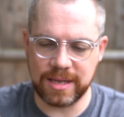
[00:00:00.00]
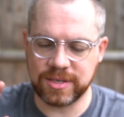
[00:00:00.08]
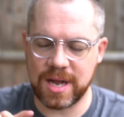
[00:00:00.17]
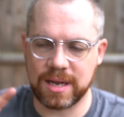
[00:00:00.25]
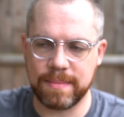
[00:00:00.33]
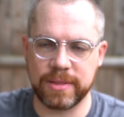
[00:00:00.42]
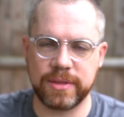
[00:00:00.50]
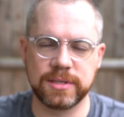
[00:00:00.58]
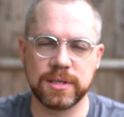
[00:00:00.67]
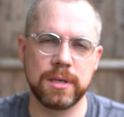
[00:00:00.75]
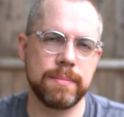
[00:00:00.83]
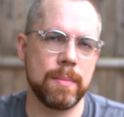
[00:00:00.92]
I'll talk about this
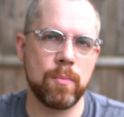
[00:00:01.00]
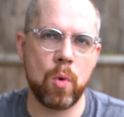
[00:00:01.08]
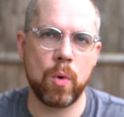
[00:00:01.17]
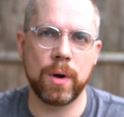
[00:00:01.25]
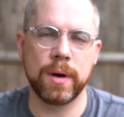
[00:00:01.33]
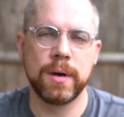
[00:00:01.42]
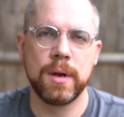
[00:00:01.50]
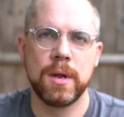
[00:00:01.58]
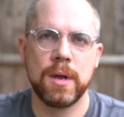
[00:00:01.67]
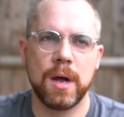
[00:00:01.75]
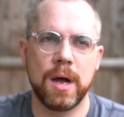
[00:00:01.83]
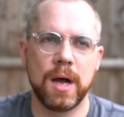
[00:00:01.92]
a little bit more
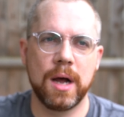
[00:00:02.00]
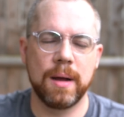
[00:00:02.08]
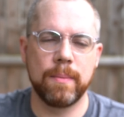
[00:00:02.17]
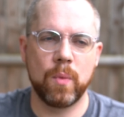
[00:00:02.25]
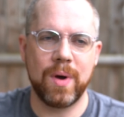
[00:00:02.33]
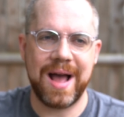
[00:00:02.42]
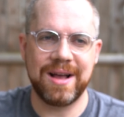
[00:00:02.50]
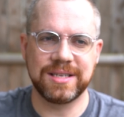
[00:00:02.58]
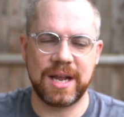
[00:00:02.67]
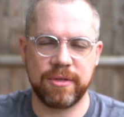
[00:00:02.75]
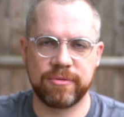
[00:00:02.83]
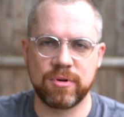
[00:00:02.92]
as
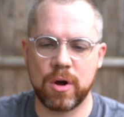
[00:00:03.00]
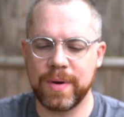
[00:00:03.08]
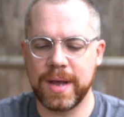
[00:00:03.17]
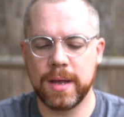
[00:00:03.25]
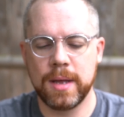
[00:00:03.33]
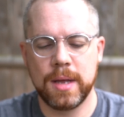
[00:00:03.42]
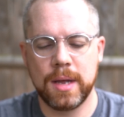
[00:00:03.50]
I throw it,